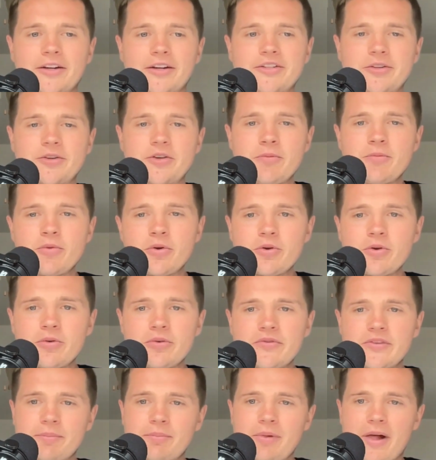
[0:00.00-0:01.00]
So you moved
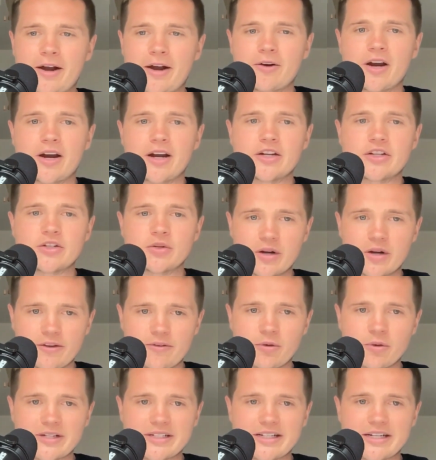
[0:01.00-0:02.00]
to BlackRock
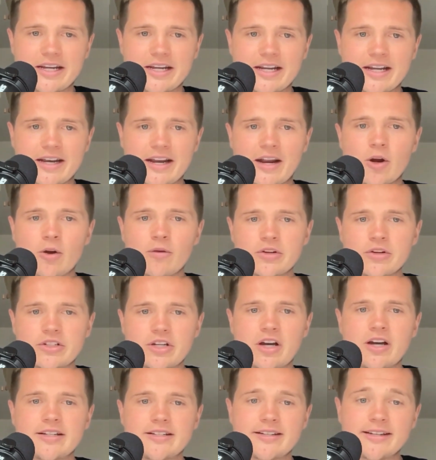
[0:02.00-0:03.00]
2014 and
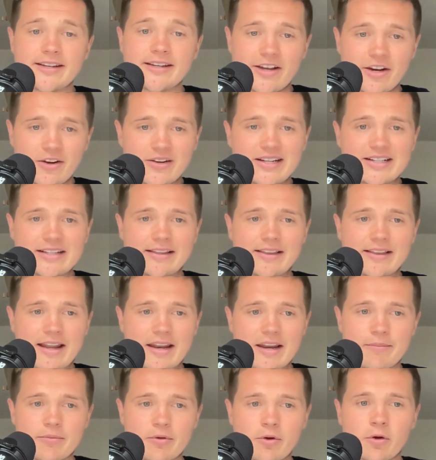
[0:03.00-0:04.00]
oversaw a securities
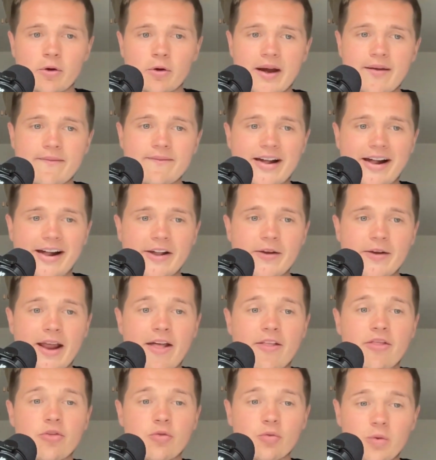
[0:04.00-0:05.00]
lending program valued at
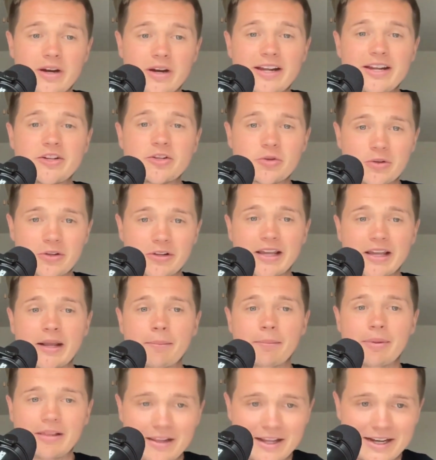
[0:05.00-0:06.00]
3 trillion
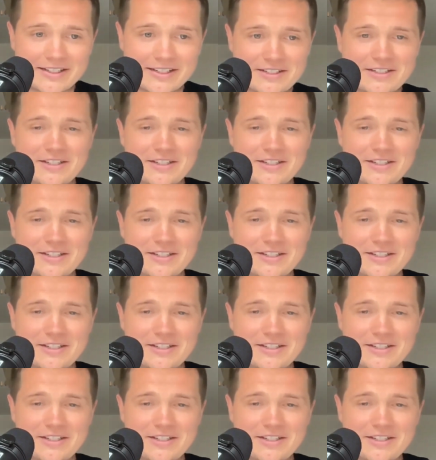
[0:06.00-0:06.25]
plus.